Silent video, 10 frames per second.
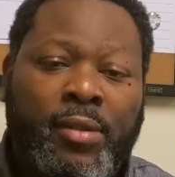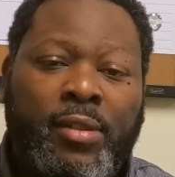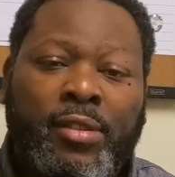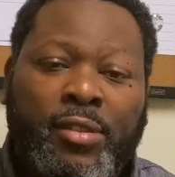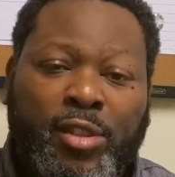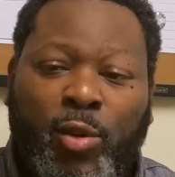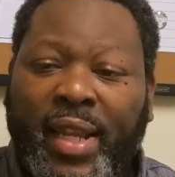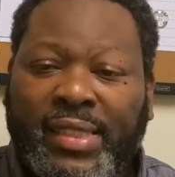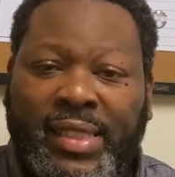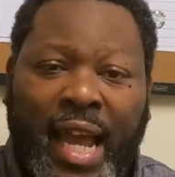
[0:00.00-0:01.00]
So let's
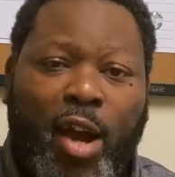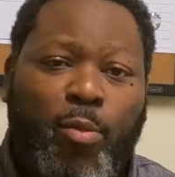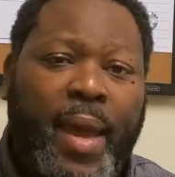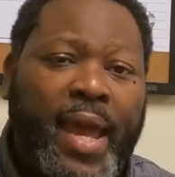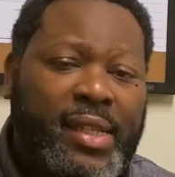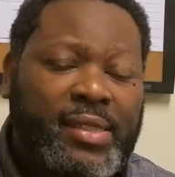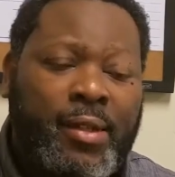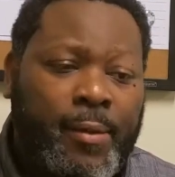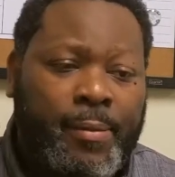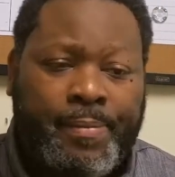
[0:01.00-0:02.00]
dial back
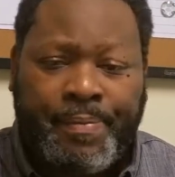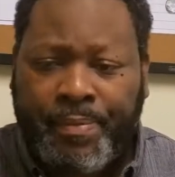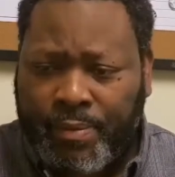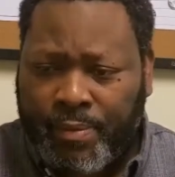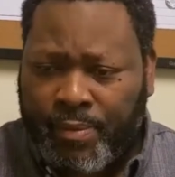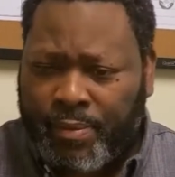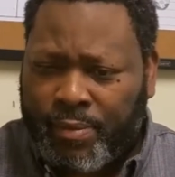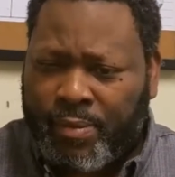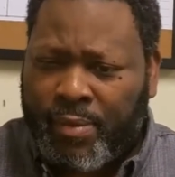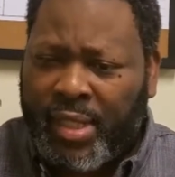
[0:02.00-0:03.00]
some.
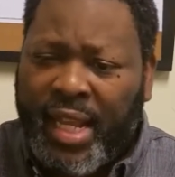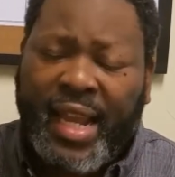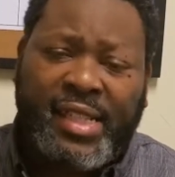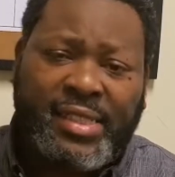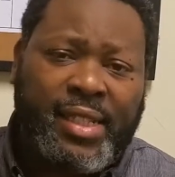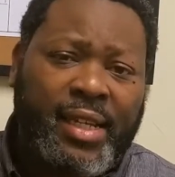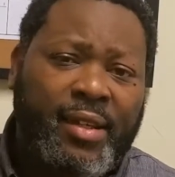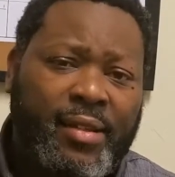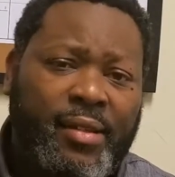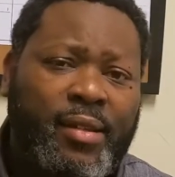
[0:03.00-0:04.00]
Like I said,
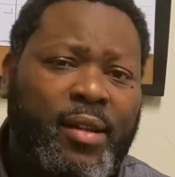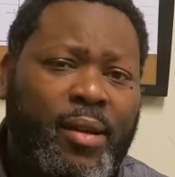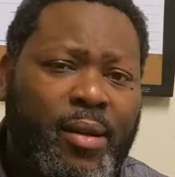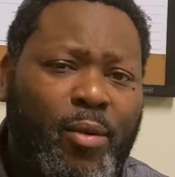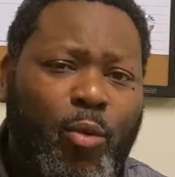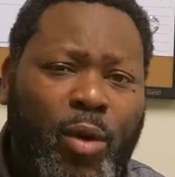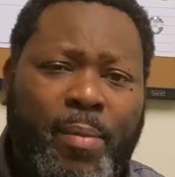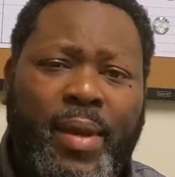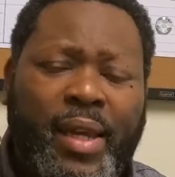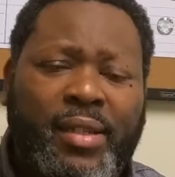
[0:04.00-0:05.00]
what
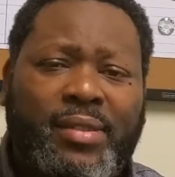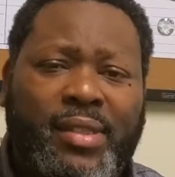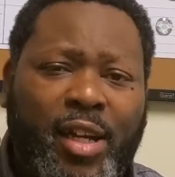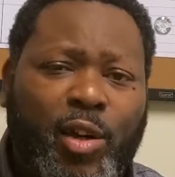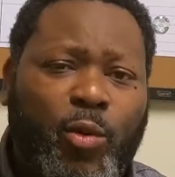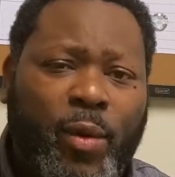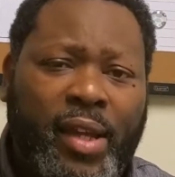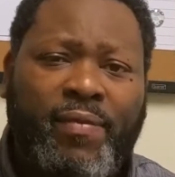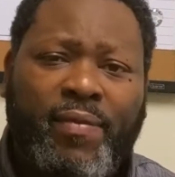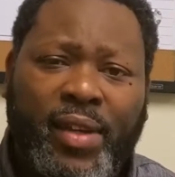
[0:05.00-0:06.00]
makes a great
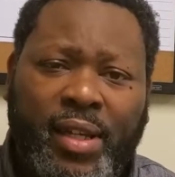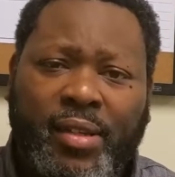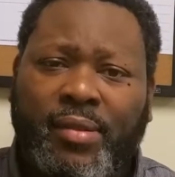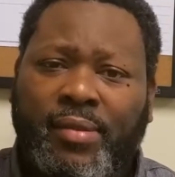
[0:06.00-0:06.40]
villain?